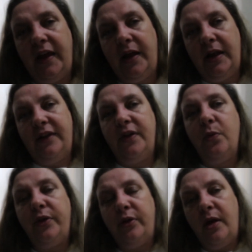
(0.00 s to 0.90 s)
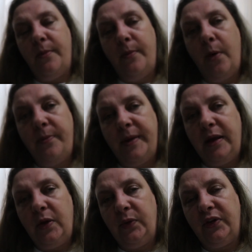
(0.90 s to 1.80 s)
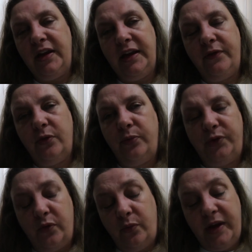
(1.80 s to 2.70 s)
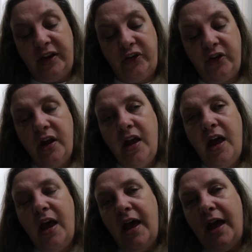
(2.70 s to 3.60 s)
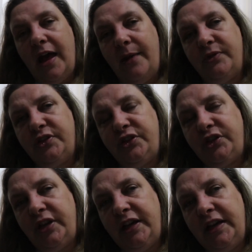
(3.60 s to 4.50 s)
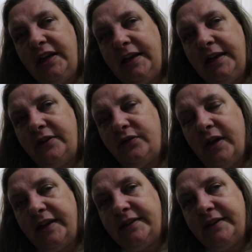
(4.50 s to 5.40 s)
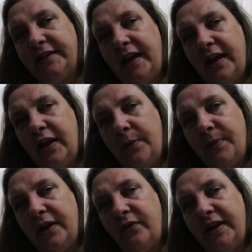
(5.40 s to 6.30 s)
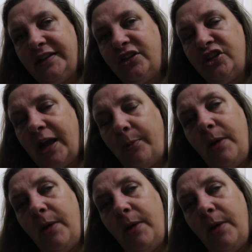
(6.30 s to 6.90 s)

living with a Mombi, who's an evil sort of witch. He tries to scare her by creating Jack